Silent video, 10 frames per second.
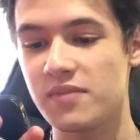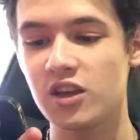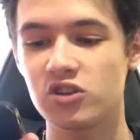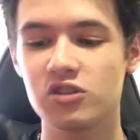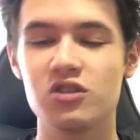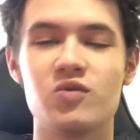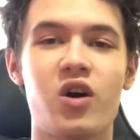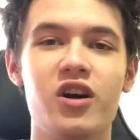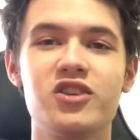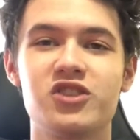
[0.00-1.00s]
make sure you
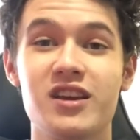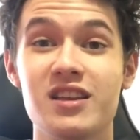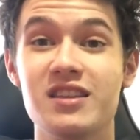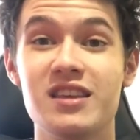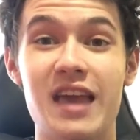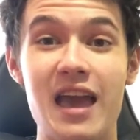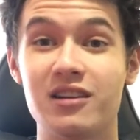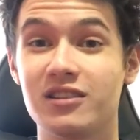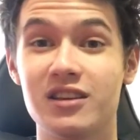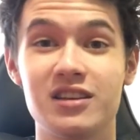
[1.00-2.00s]
are checking the
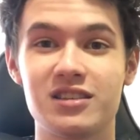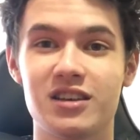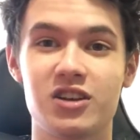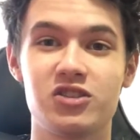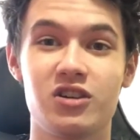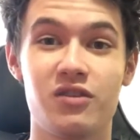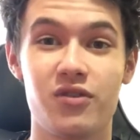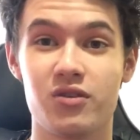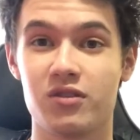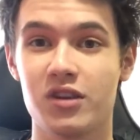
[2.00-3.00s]
analytics section of
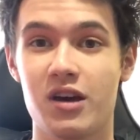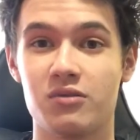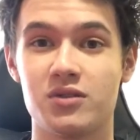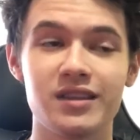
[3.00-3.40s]
your account.